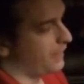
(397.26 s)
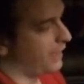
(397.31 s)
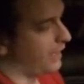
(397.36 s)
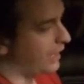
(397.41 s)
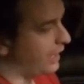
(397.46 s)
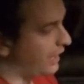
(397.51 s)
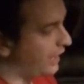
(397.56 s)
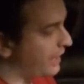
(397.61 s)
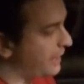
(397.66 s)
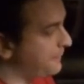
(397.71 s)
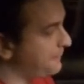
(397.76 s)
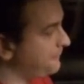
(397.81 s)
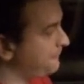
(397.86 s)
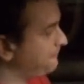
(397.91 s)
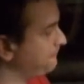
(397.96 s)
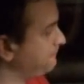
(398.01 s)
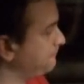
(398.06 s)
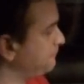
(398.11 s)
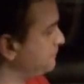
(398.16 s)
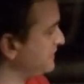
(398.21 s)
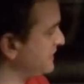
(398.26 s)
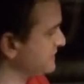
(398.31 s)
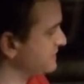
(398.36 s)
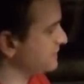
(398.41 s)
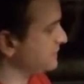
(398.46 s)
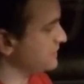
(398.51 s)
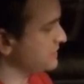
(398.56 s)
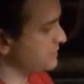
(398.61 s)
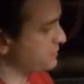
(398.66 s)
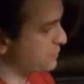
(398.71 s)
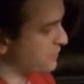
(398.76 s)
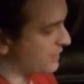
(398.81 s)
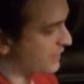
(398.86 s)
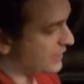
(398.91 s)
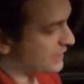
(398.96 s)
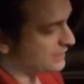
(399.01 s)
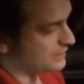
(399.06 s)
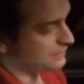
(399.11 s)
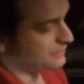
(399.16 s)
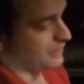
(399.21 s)
I'm pleasantly
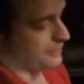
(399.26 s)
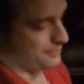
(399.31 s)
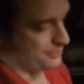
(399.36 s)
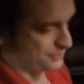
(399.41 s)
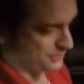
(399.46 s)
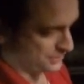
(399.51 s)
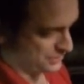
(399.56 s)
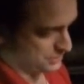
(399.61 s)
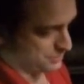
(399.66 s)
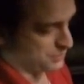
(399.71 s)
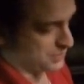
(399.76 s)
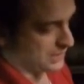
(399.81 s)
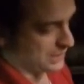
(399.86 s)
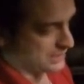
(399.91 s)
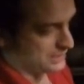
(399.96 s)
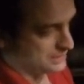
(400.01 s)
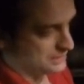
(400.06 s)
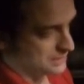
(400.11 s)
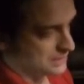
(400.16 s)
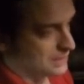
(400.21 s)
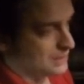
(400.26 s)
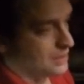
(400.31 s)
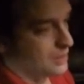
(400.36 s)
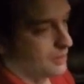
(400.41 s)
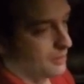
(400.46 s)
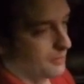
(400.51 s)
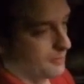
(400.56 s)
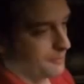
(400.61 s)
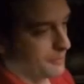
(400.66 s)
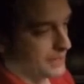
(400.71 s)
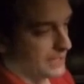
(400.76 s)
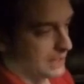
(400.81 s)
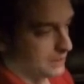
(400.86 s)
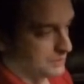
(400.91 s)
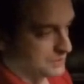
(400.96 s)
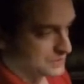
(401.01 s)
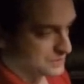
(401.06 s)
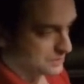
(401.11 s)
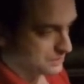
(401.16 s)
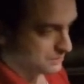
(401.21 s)
surprised, not surprised, but I
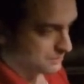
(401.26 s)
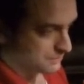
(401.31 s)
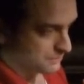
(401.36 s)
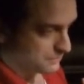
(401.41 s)
was